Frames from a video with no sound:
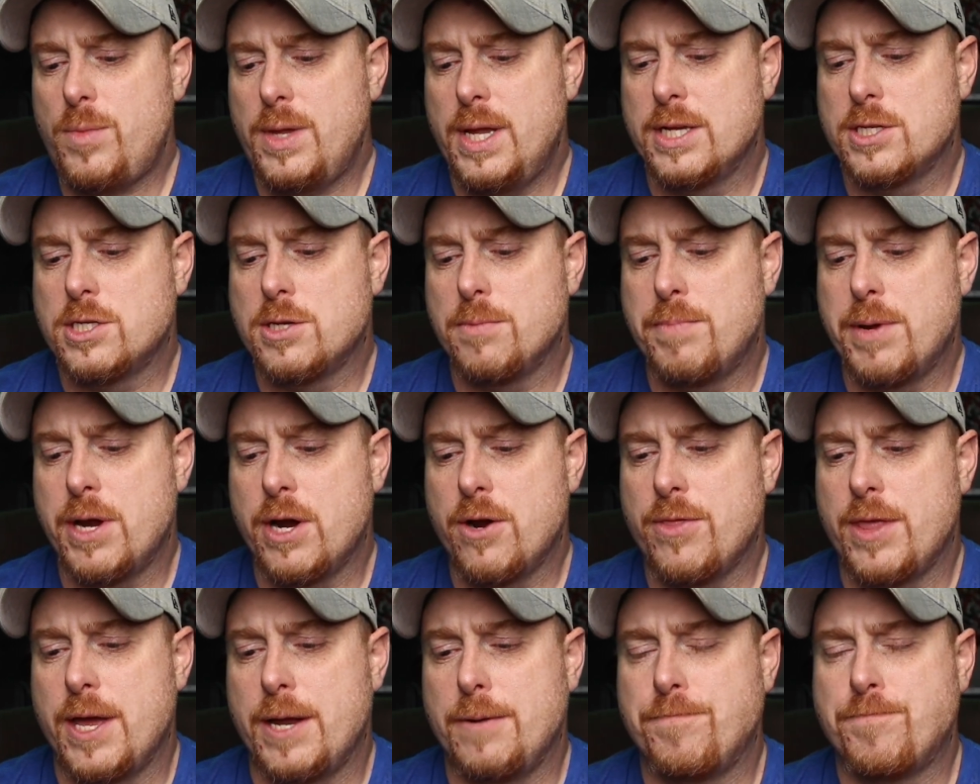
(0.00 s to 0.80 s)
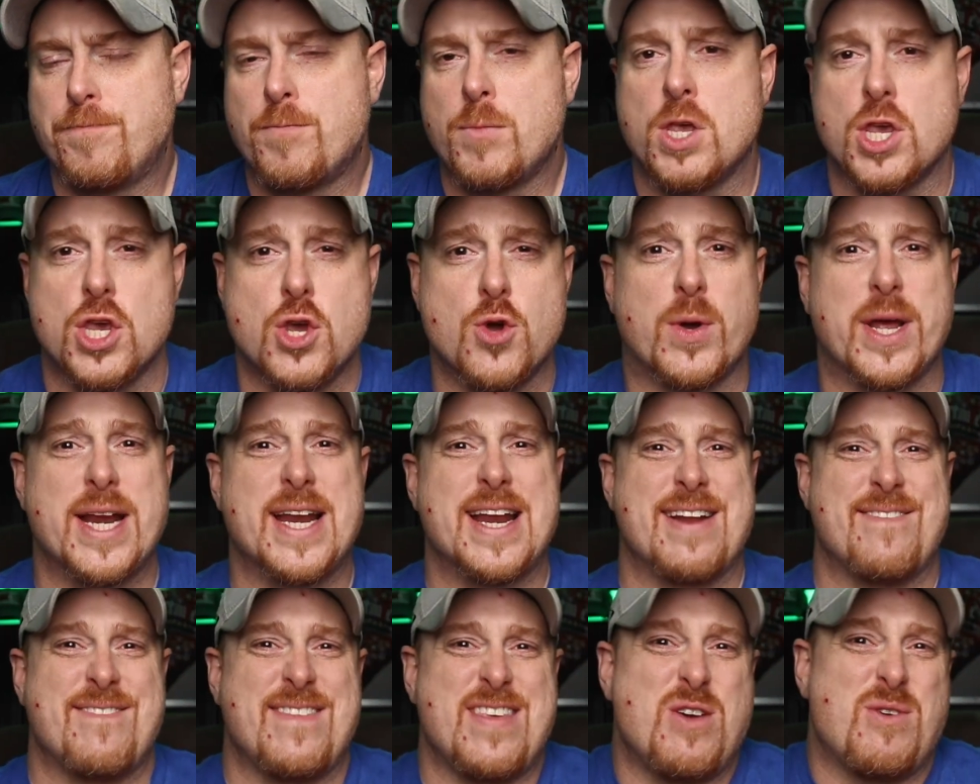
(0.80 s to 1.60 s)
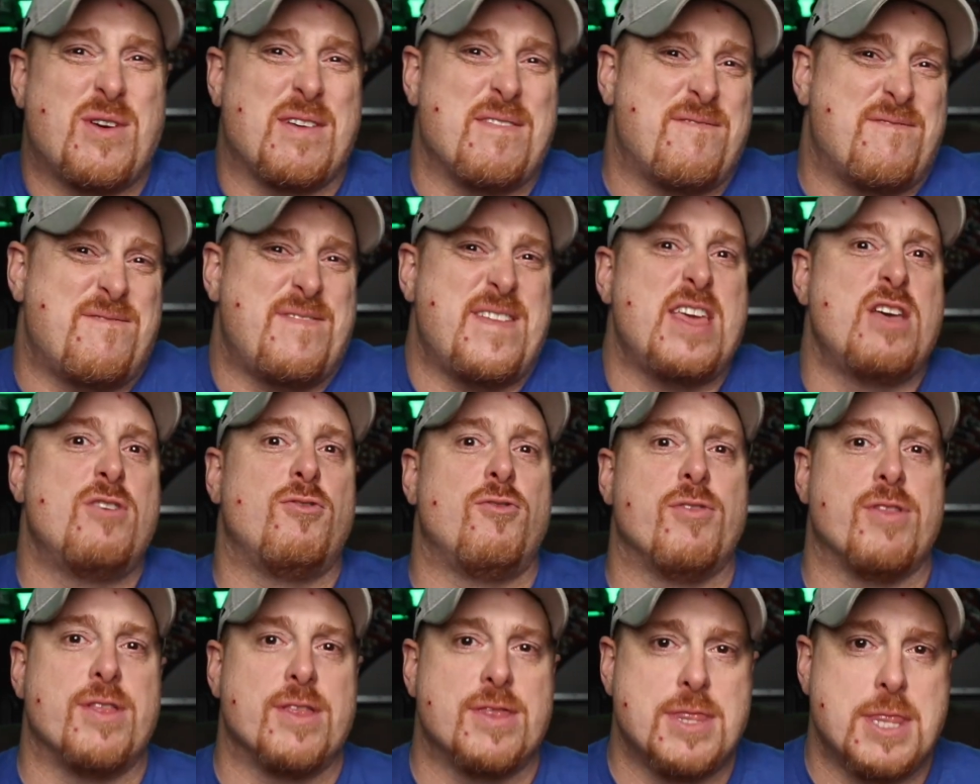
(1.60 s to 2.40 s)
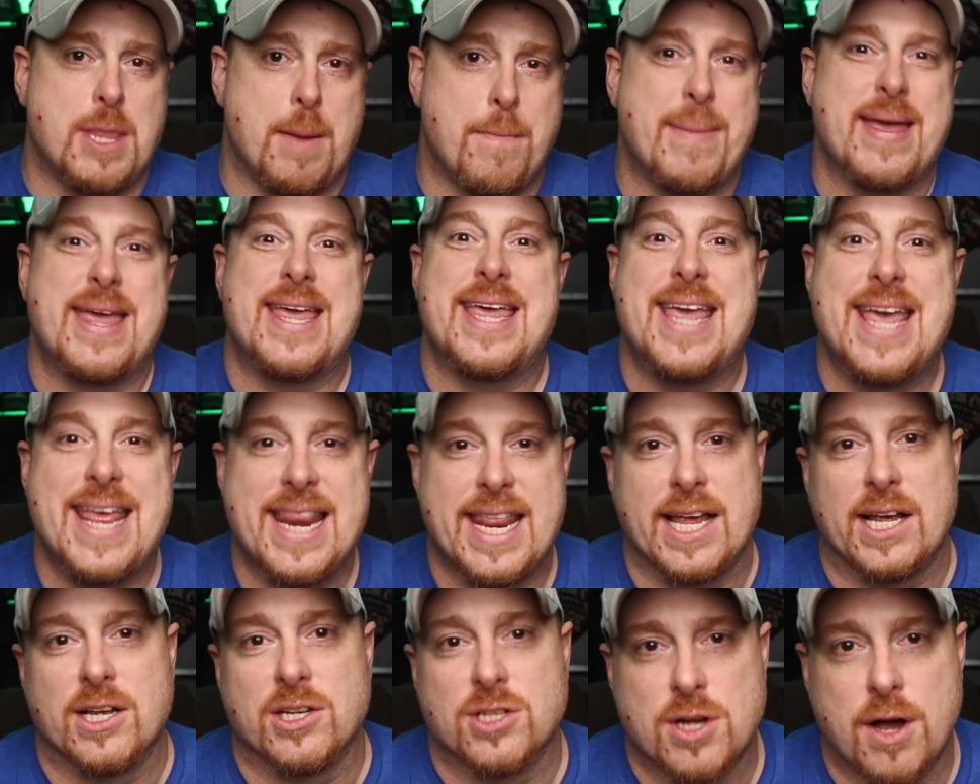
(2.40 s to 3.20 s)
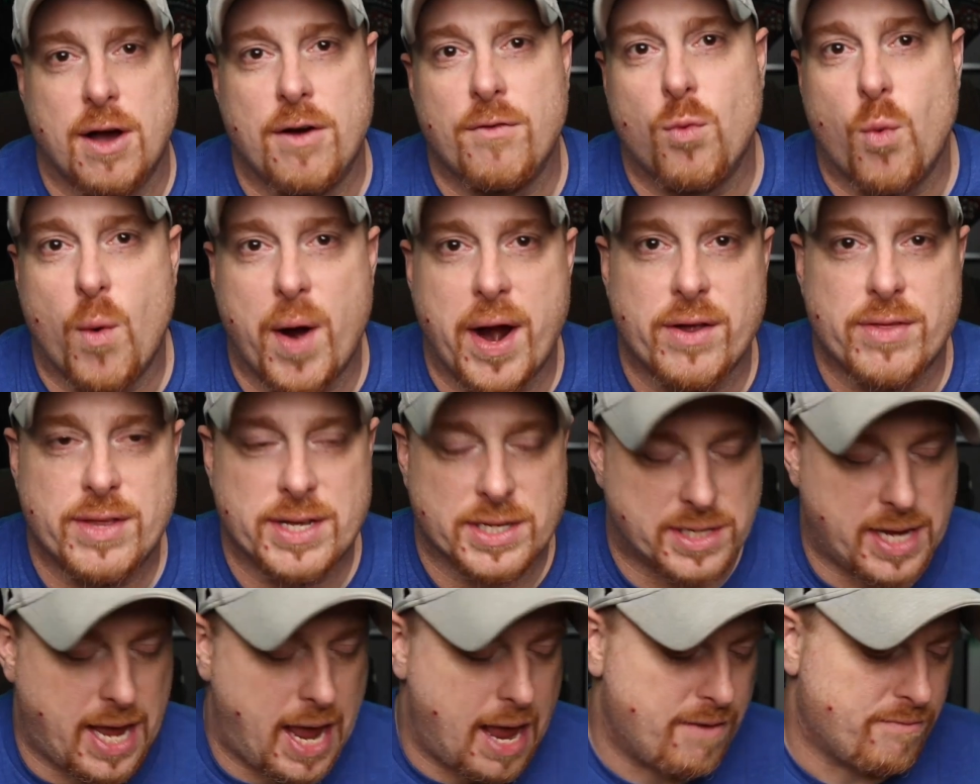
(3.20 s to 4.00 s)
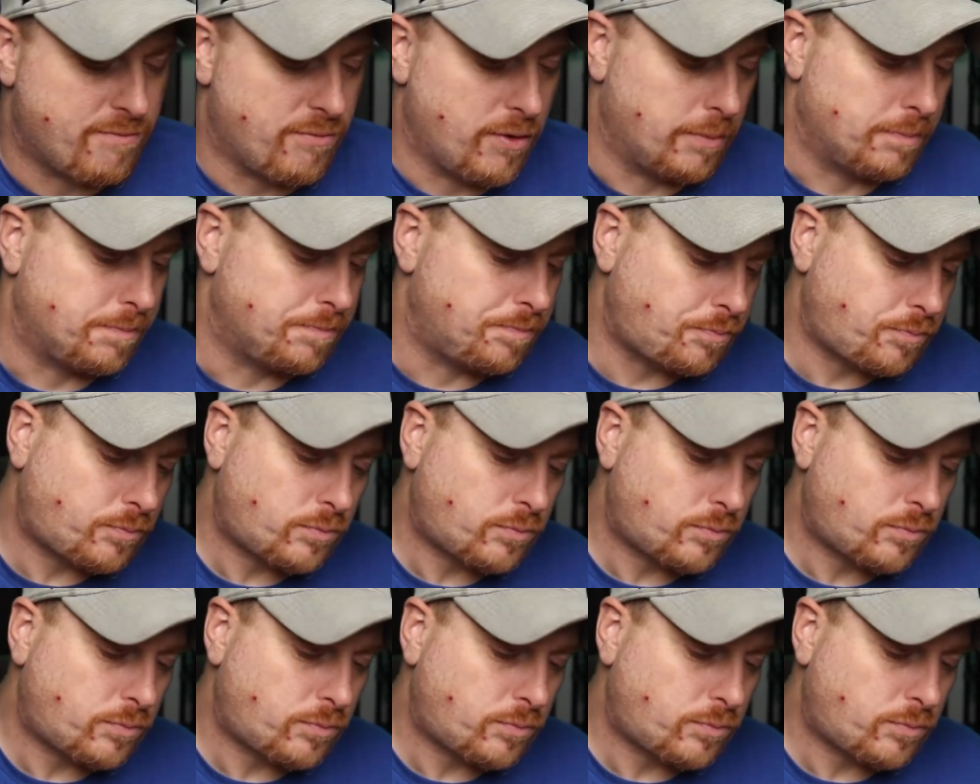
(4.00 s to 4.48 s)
it's a beer that you can feel the beginnings of where this came from.